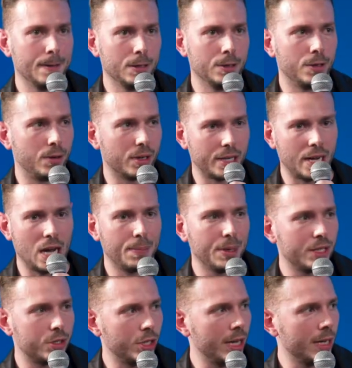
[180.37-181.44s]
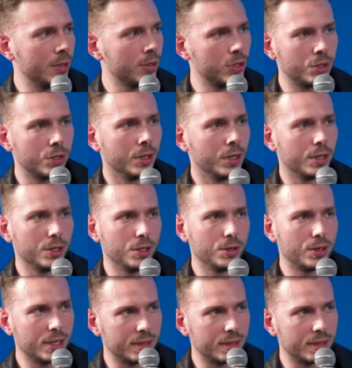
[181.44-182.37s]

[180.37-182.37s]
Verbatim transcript: you know, a copy change, you can